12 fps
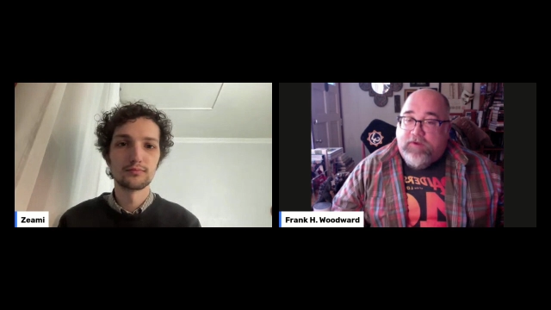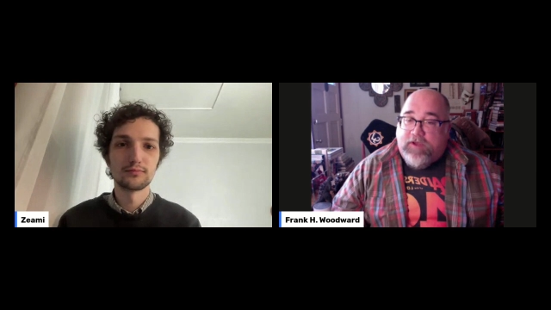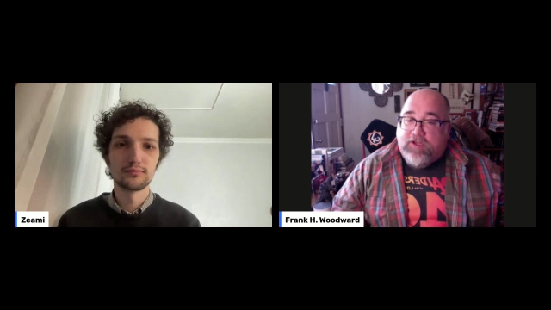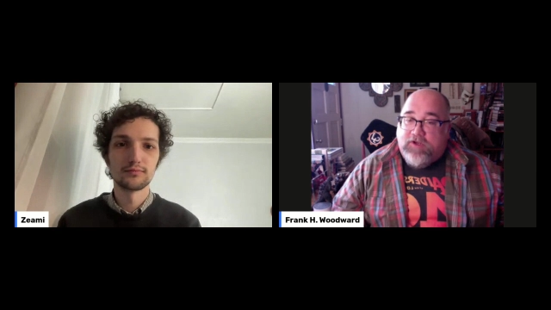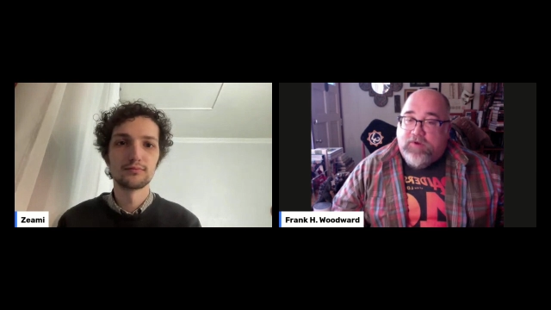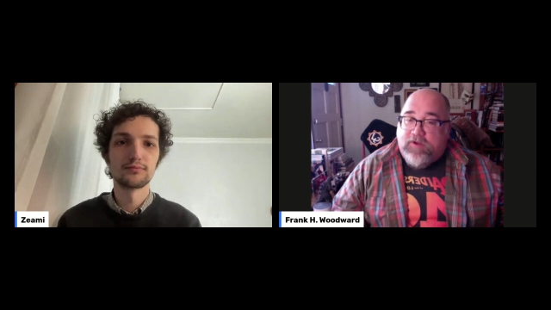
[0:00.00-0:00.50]
Speaker 1: we
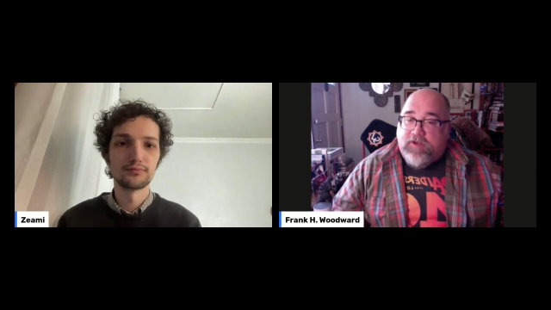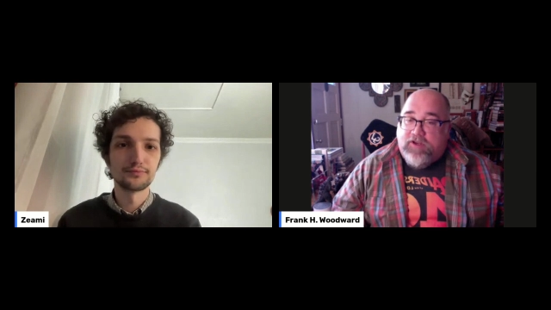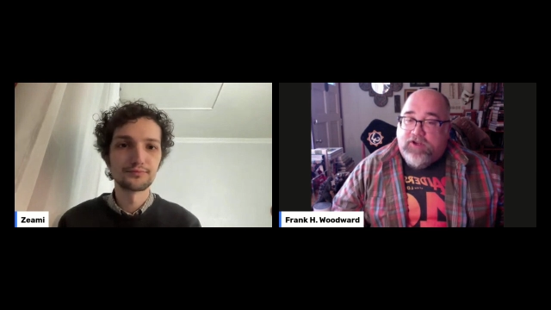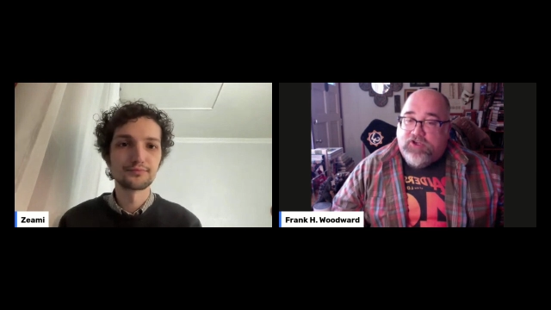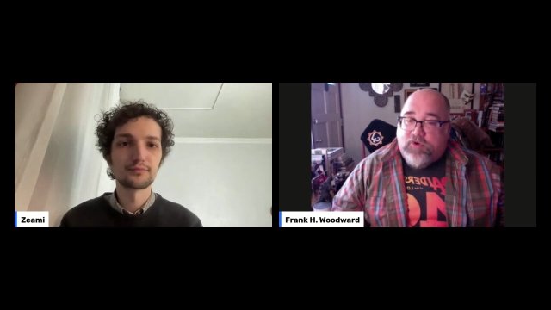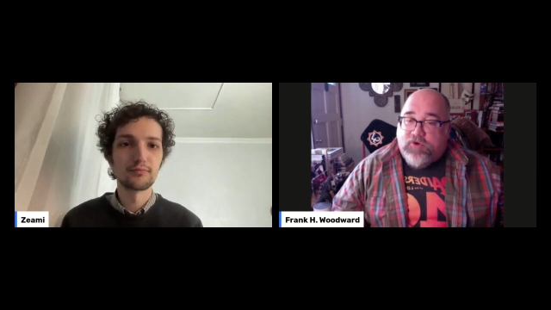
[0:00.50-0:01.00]
could do it
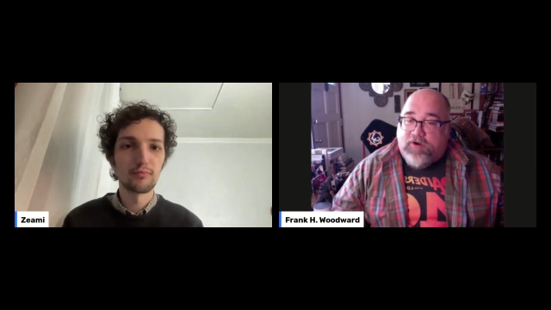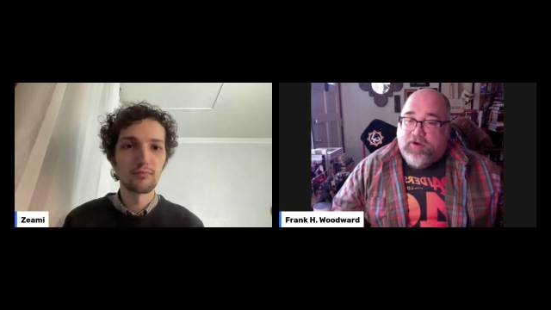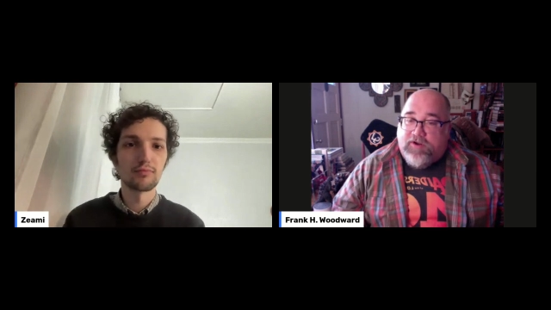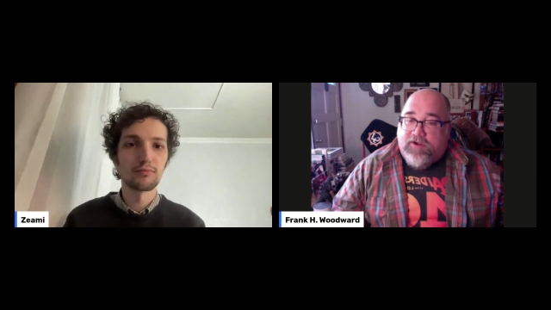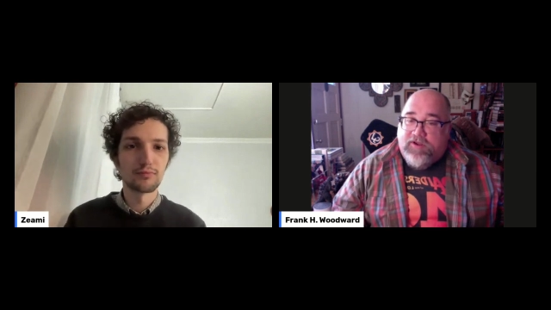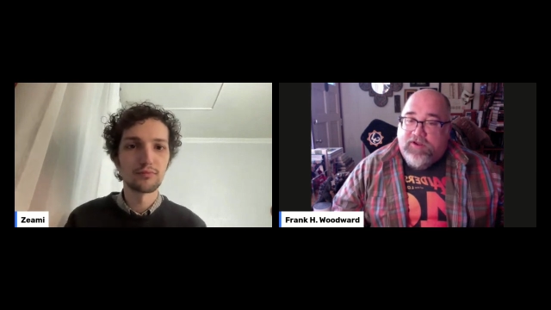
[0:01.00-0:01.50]
in a short,
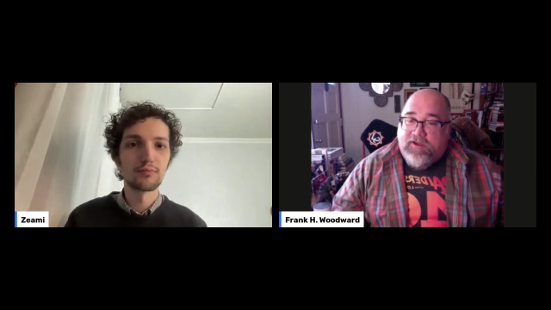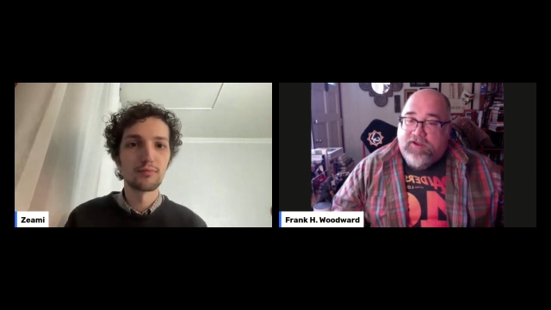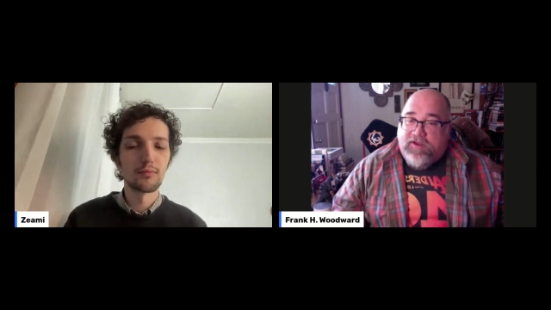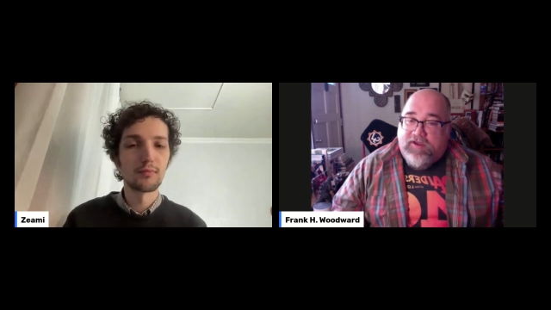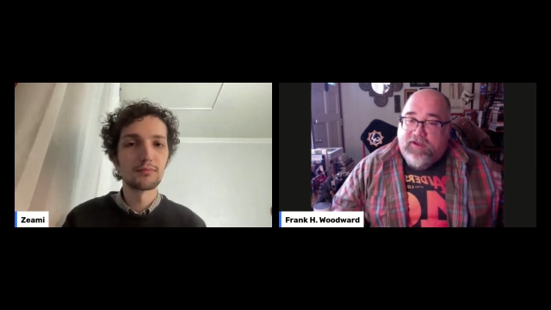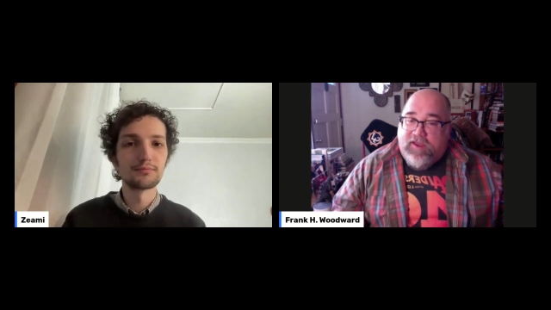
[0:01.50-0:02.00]

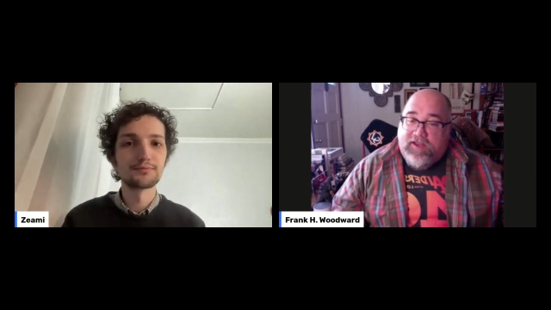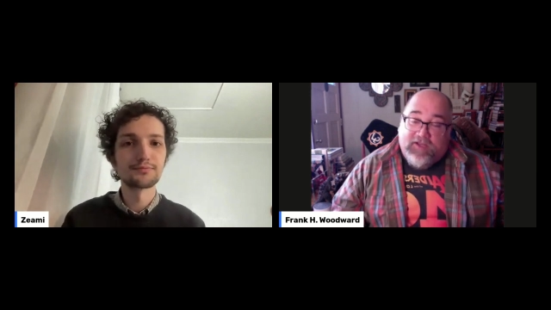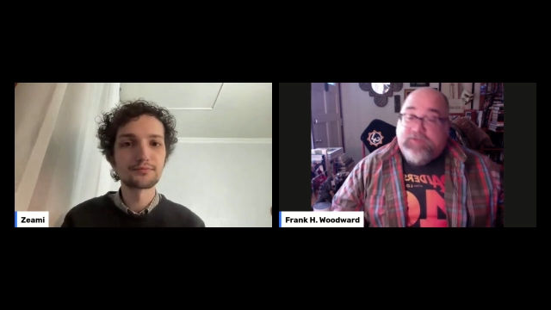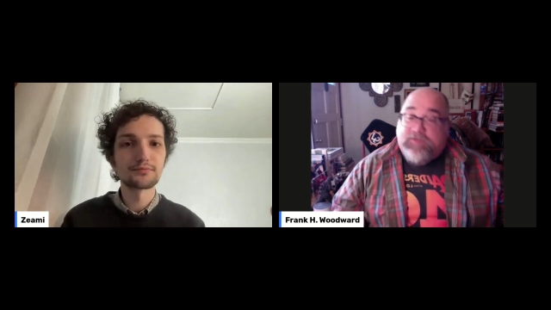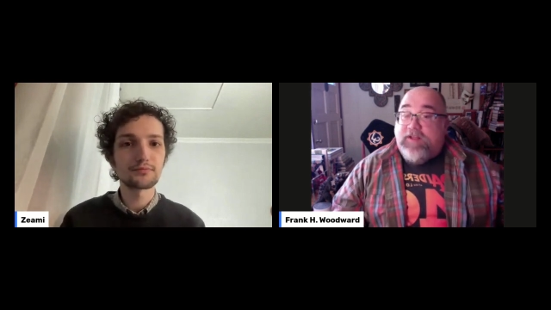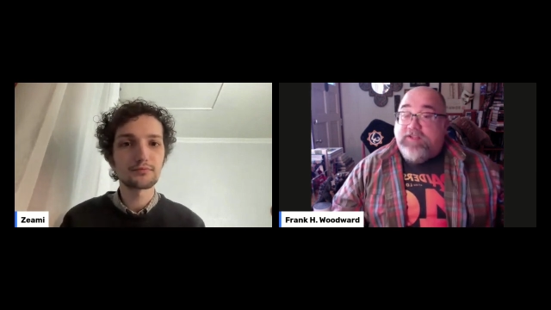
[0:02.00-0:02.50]

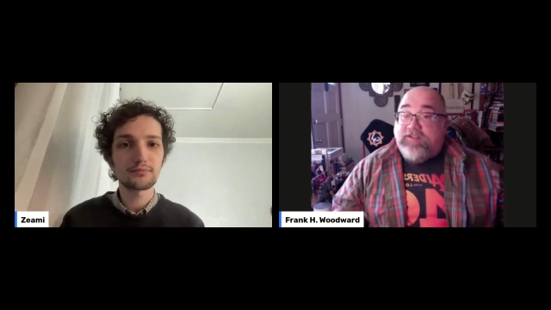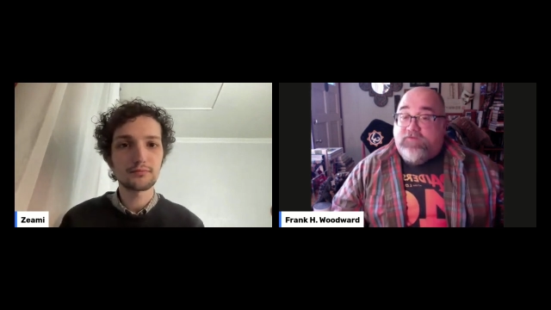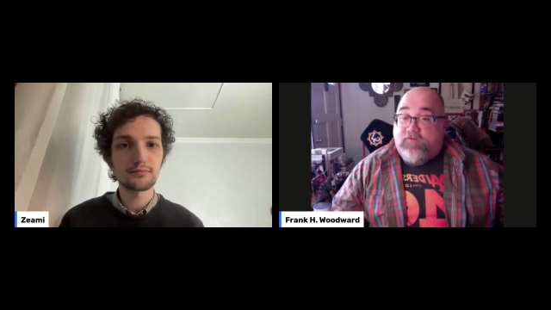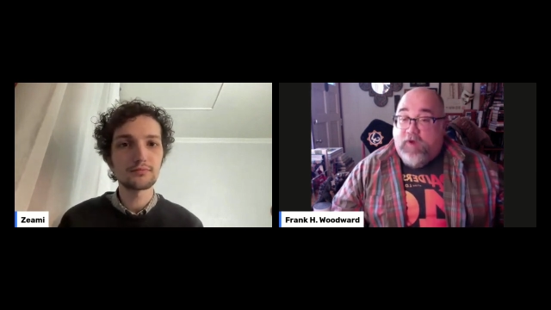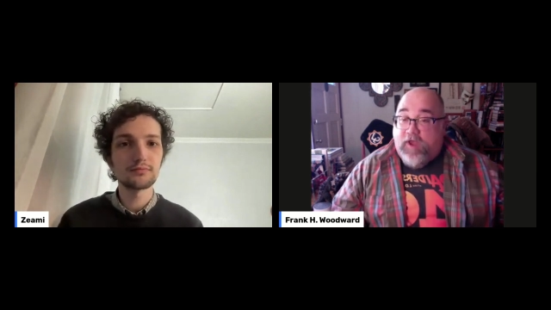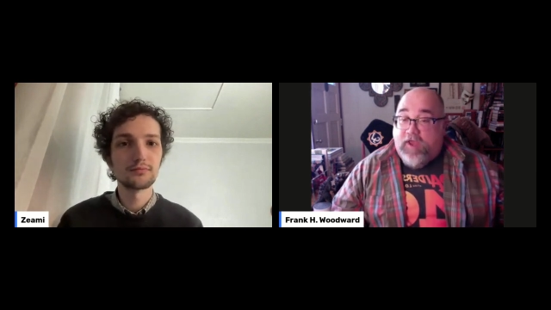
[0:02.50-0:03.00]

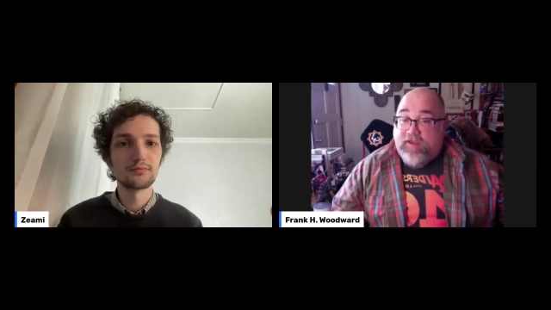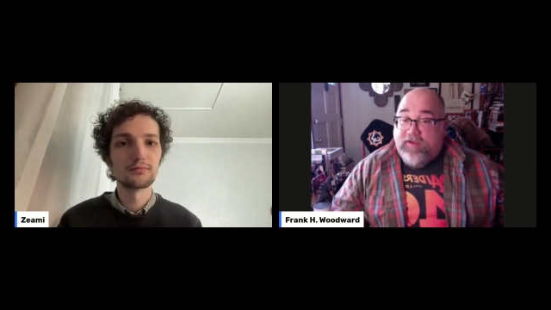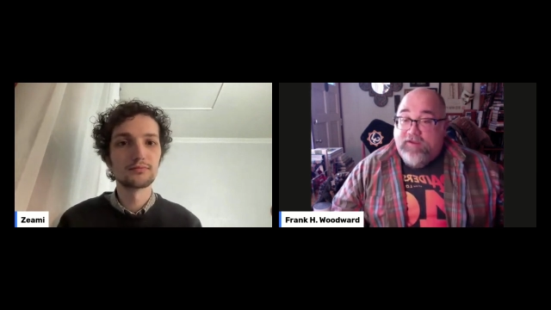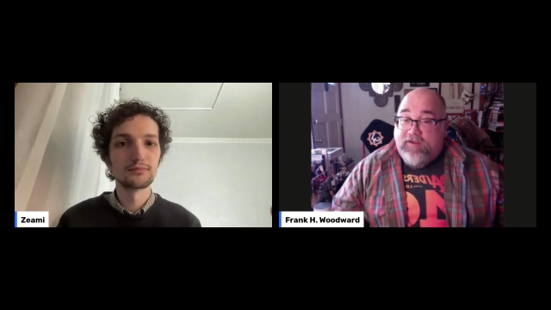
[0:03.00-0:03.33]
inexpensive way,